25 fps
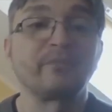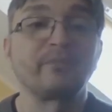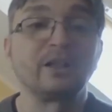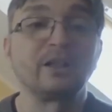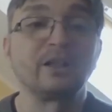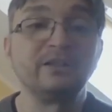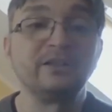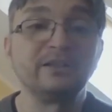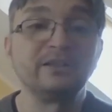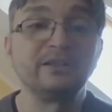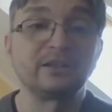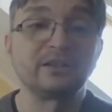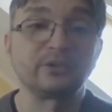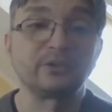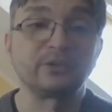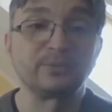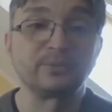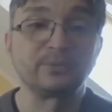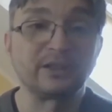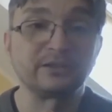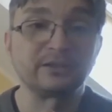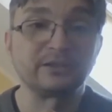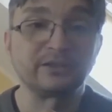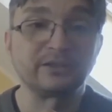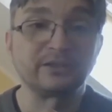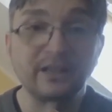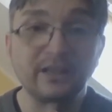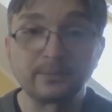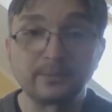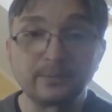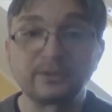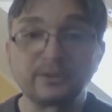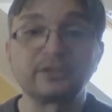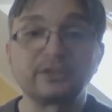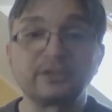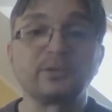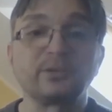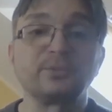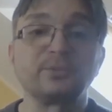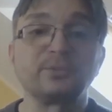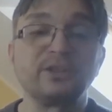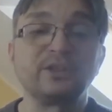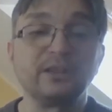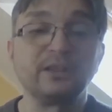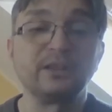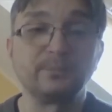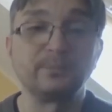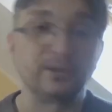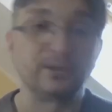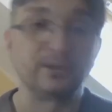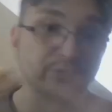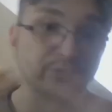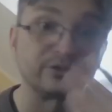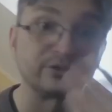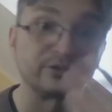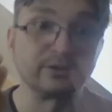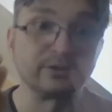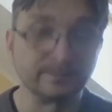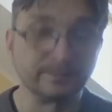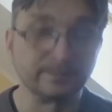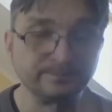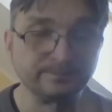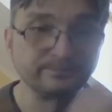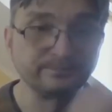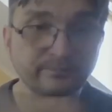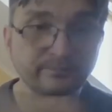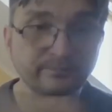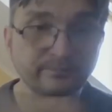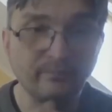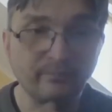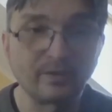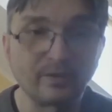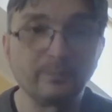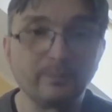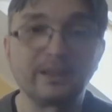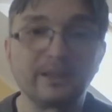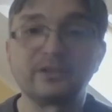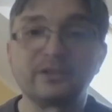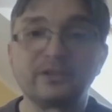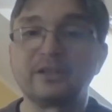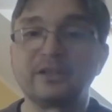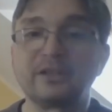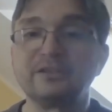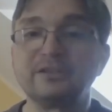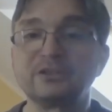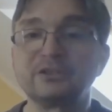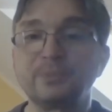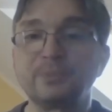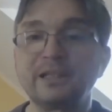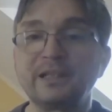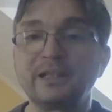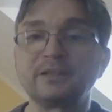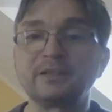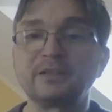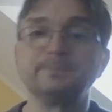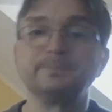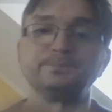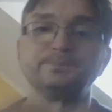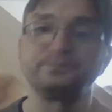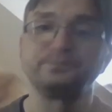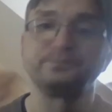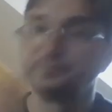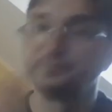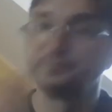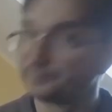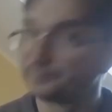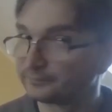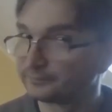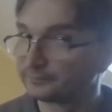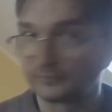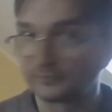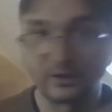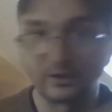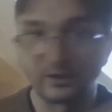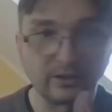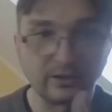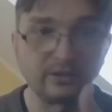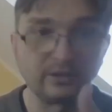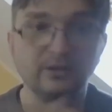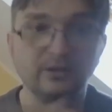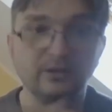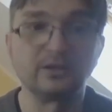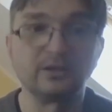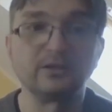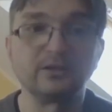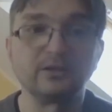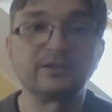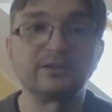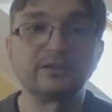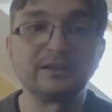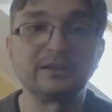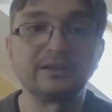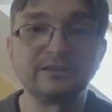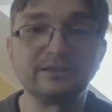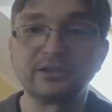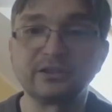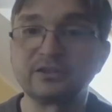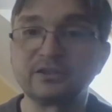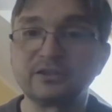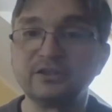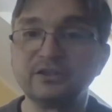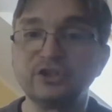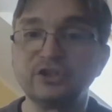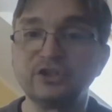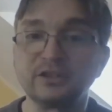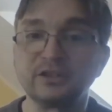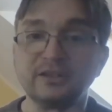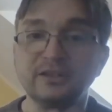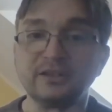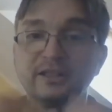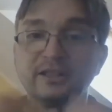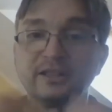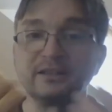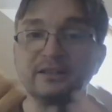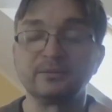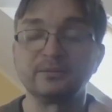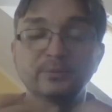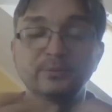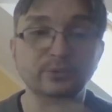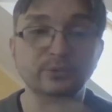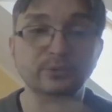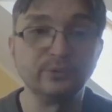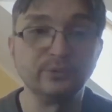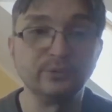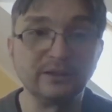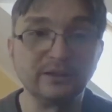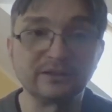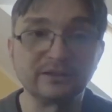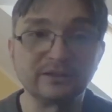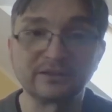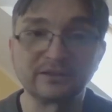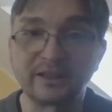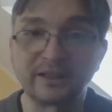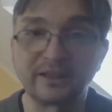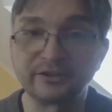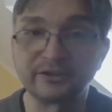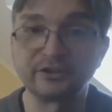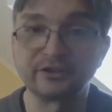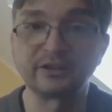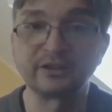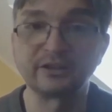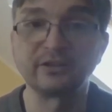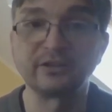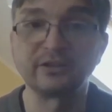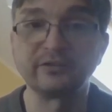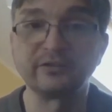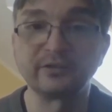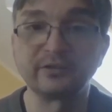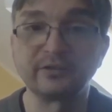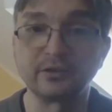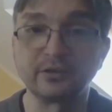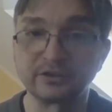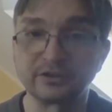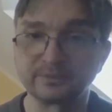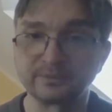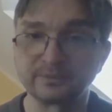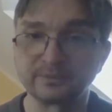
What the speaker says: atoms are the carbon atoms here because the background is black, red is oxygen, and blue is nitrogen, of course.